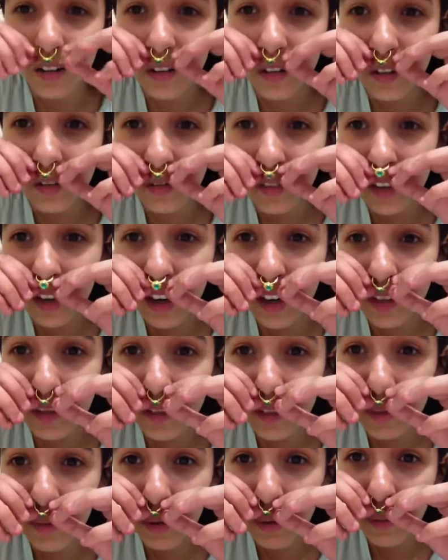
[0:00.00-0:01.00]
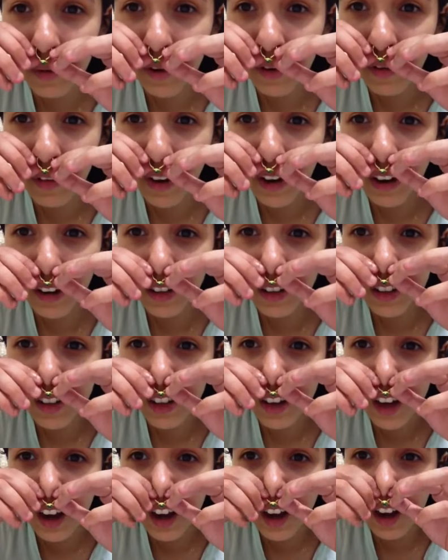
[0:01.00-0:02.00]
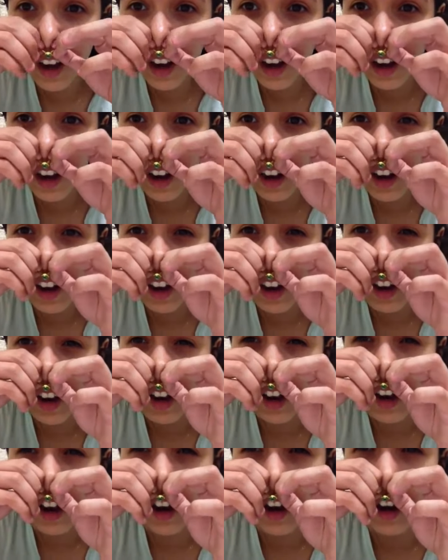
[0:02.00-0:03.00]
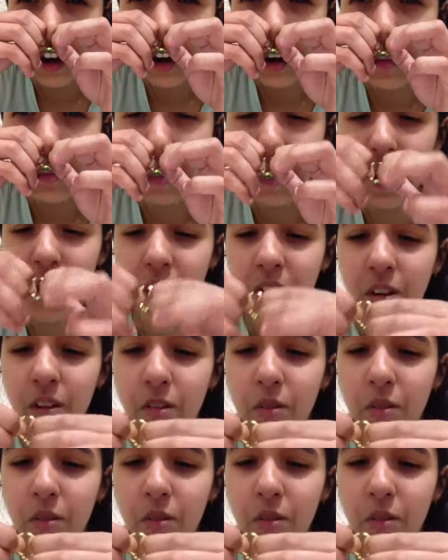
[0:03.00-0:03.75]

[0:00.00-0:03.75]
If you guys feel my pain right now, it's not good paint.